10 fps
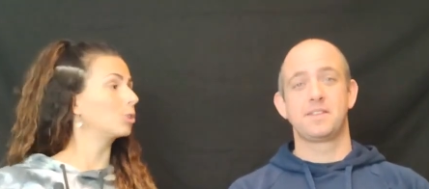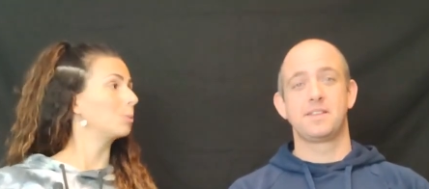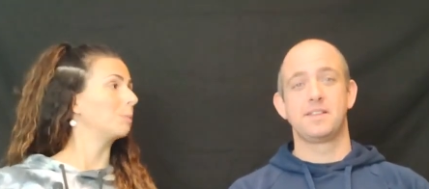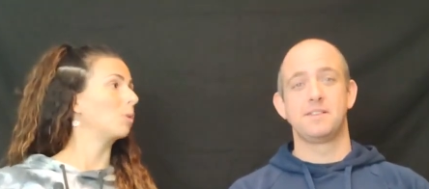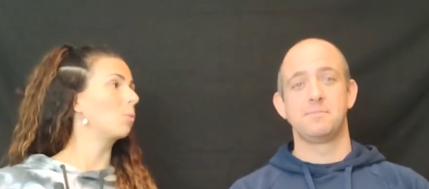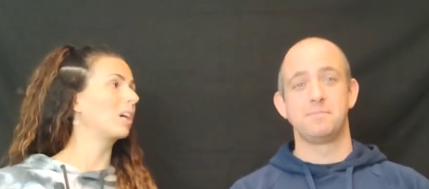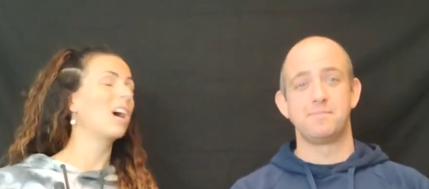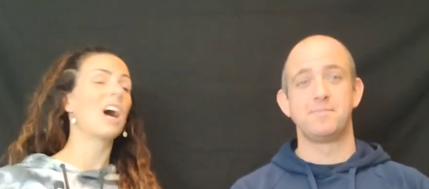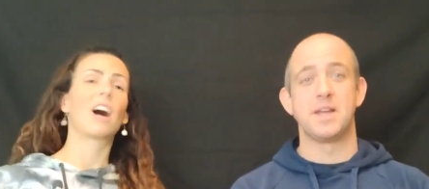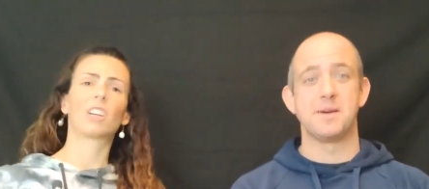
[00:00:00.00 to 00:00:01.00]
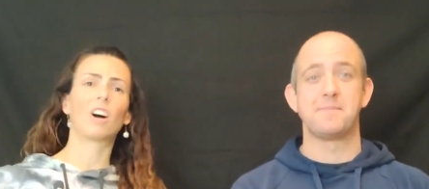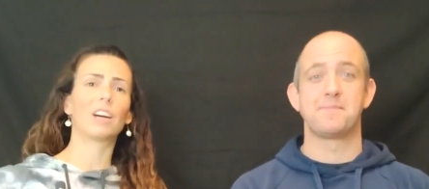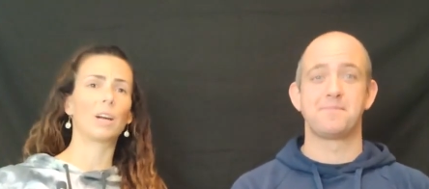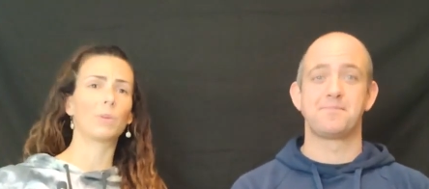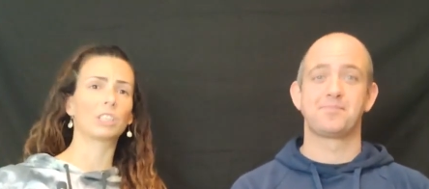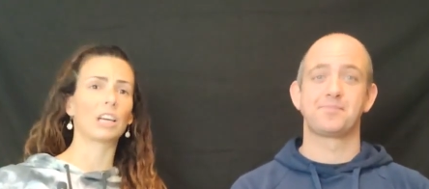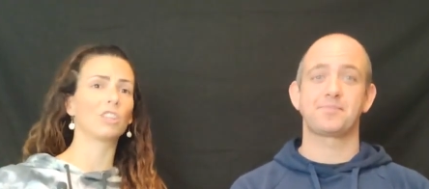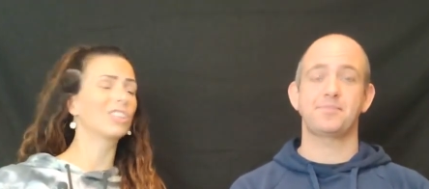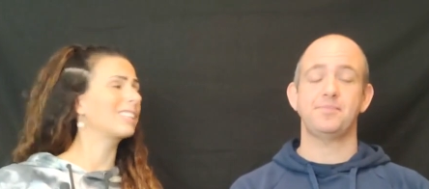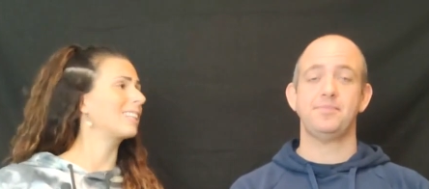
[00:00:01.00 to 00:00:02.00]
Speaker 1: those people where, God, I wish I
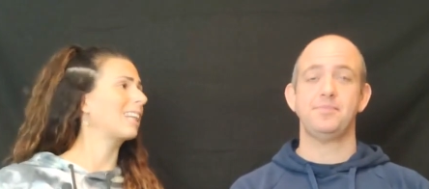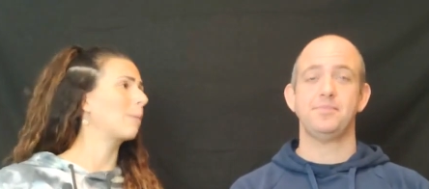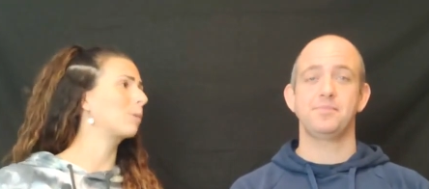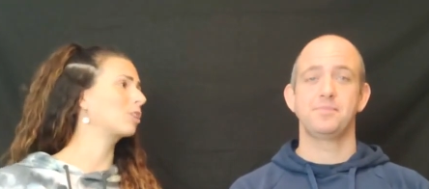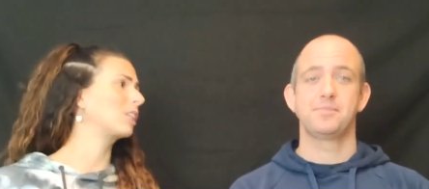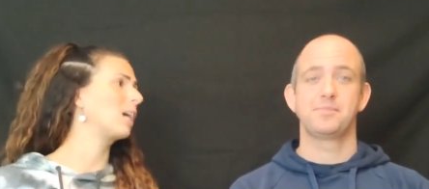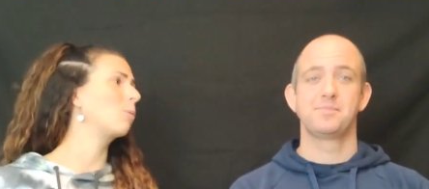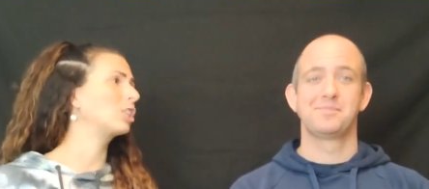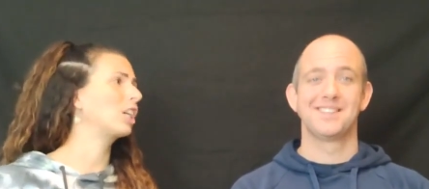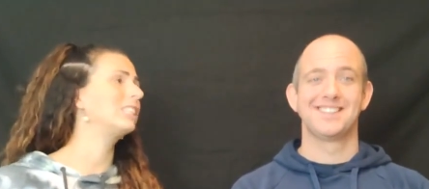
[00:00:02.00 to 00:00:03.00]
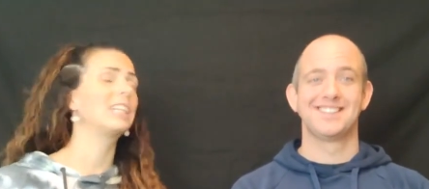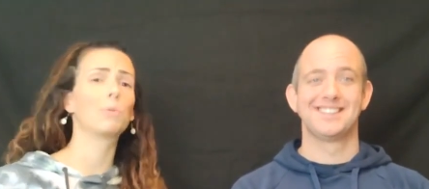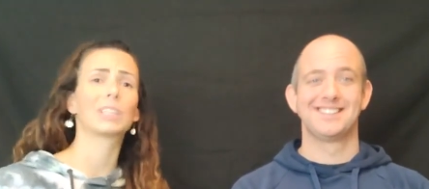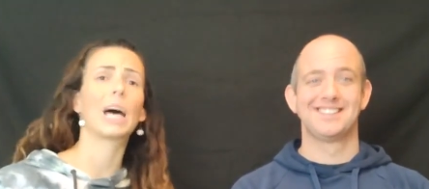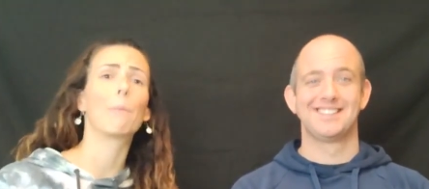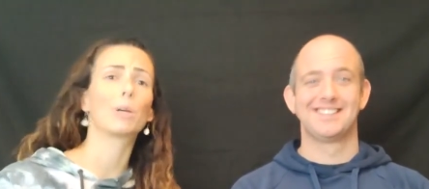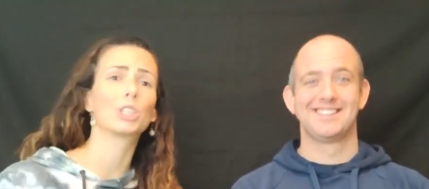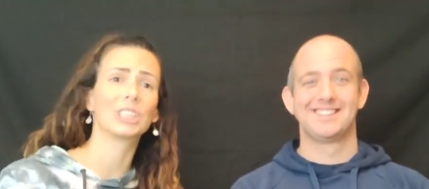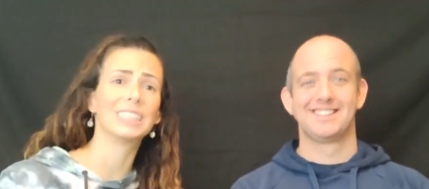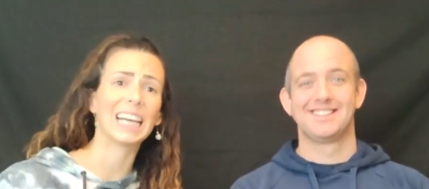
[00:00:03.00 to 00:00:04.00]
looked like that person. I wish I did what that
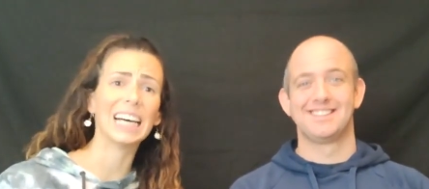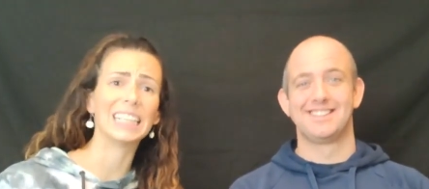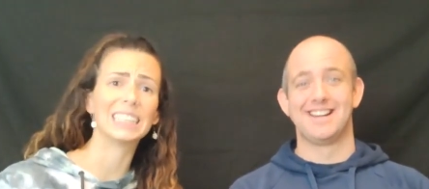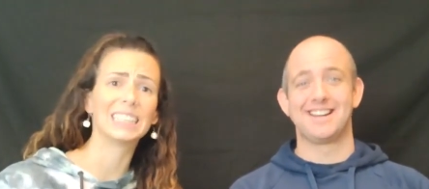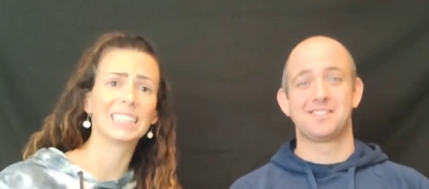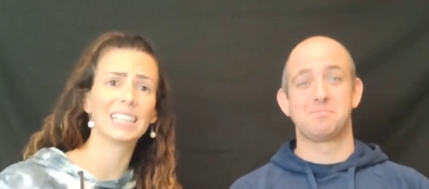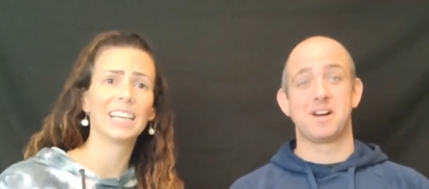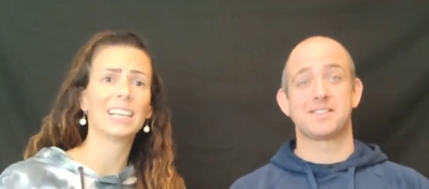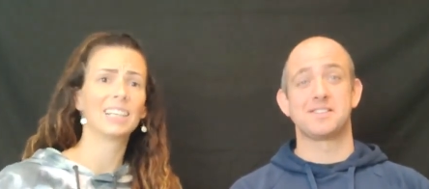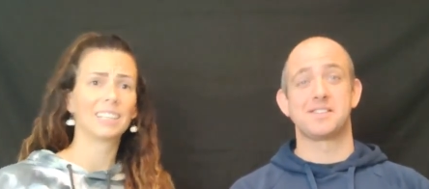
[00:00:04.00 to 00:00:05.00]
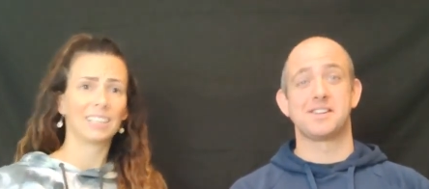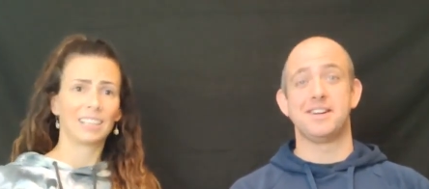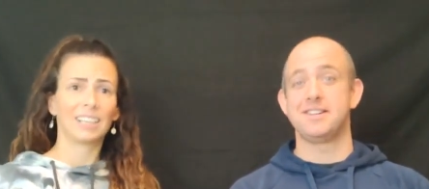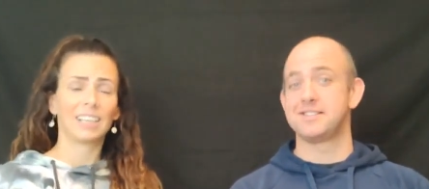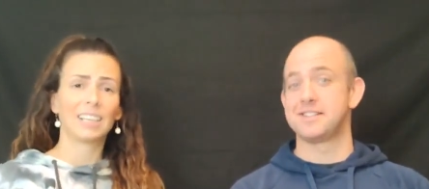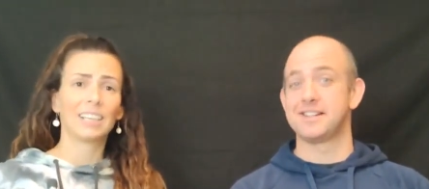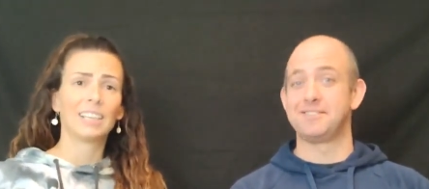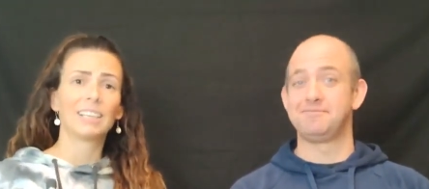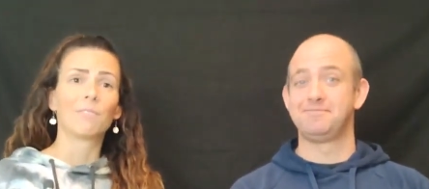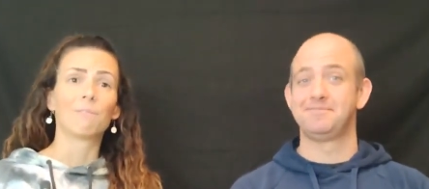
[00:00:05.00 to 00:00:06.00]
person does.
Speaker 2: Yeah, practice the kindness again.
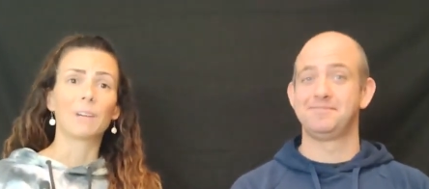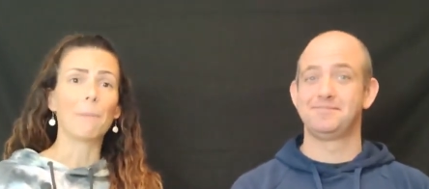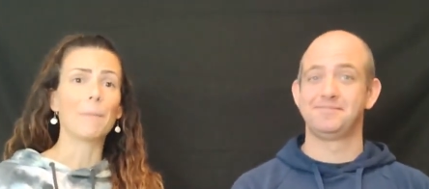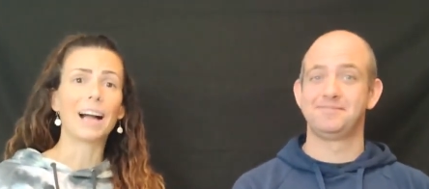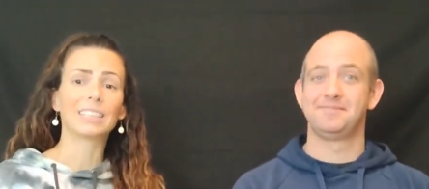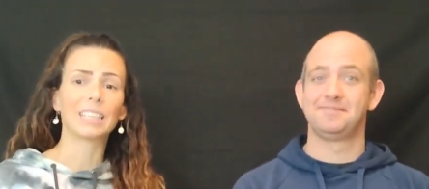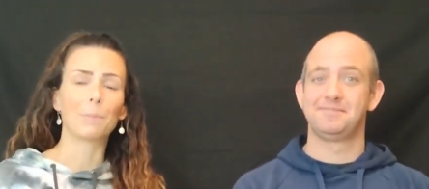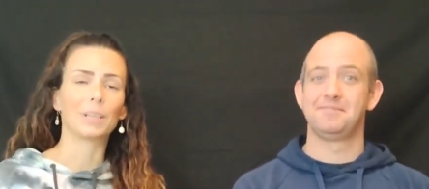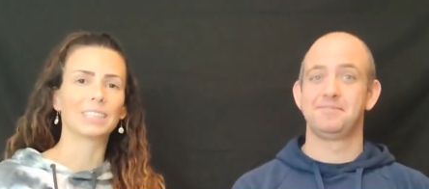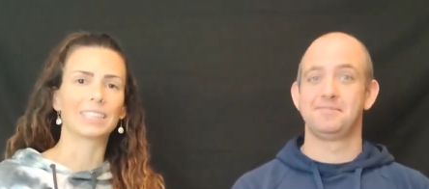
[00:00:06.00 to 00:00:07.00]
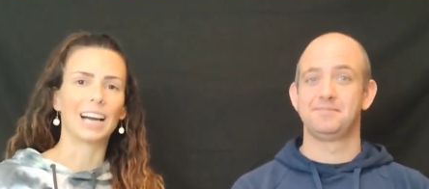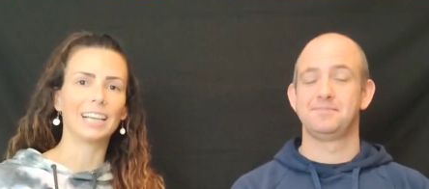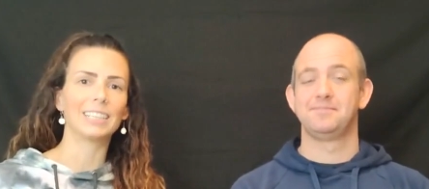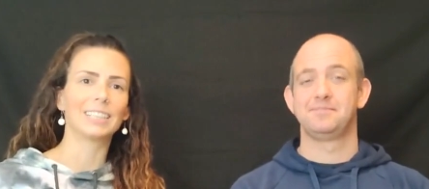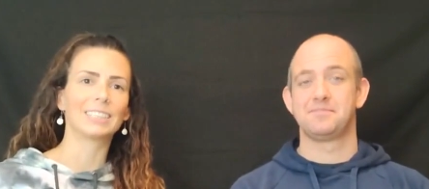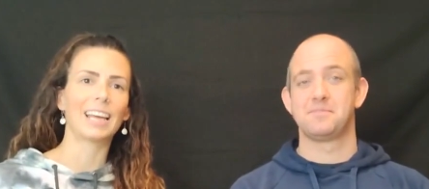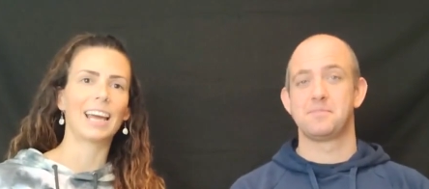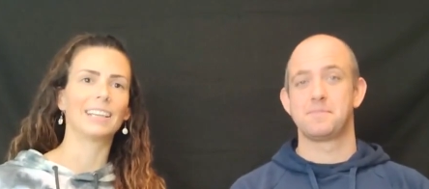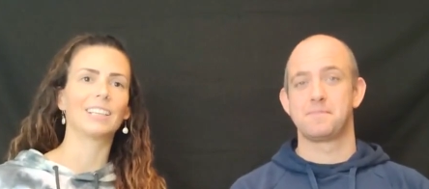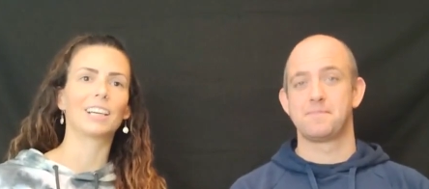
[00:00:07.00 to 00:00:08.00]
Speaker 1: Come back to that place of kindness
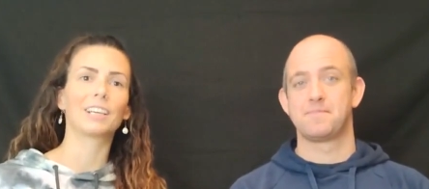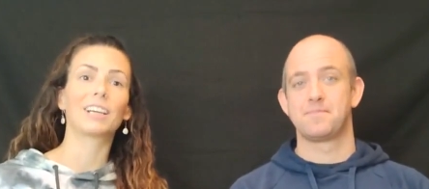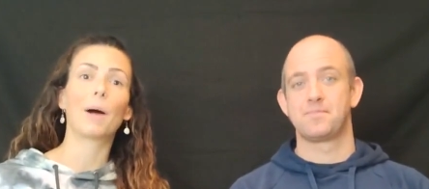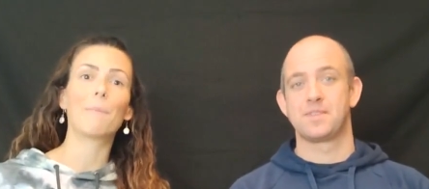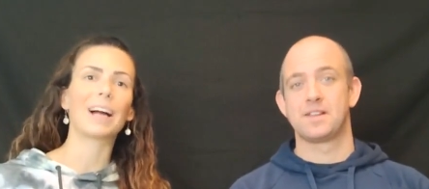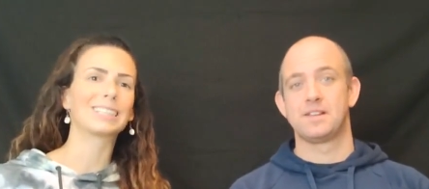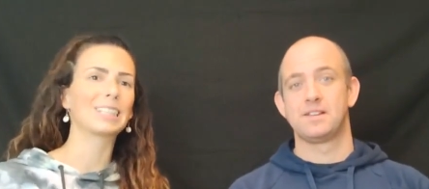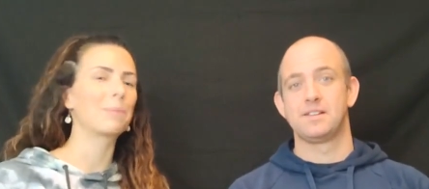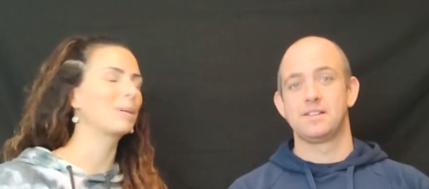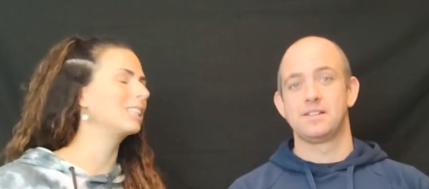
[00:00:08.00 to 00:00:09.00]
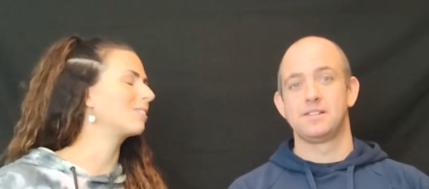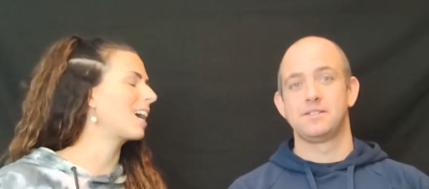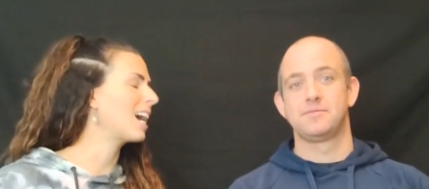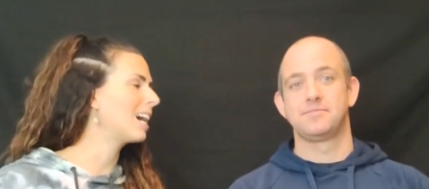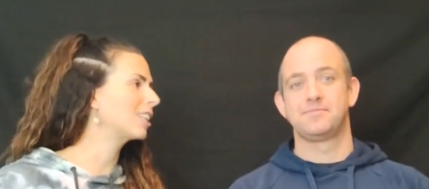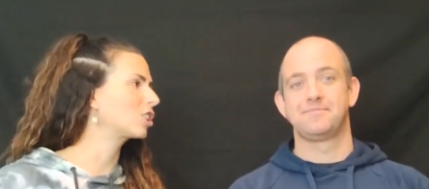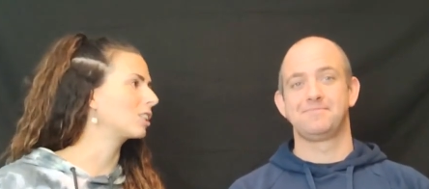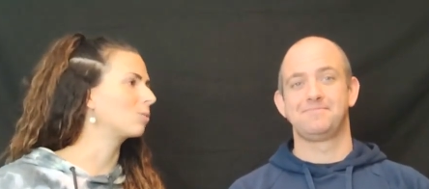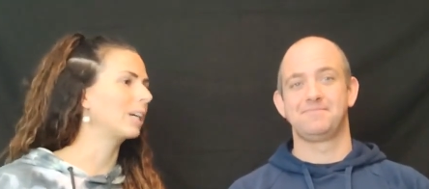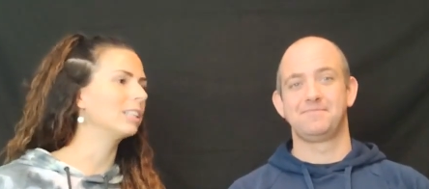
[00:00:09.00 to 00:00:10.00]
and come back to that place of action,
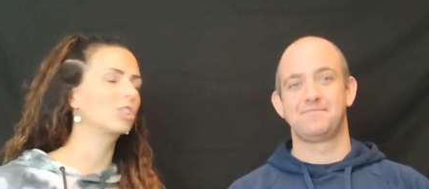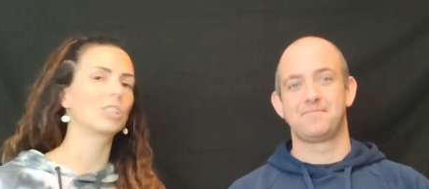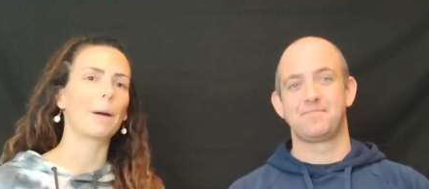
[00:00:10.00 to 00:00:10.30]
right? So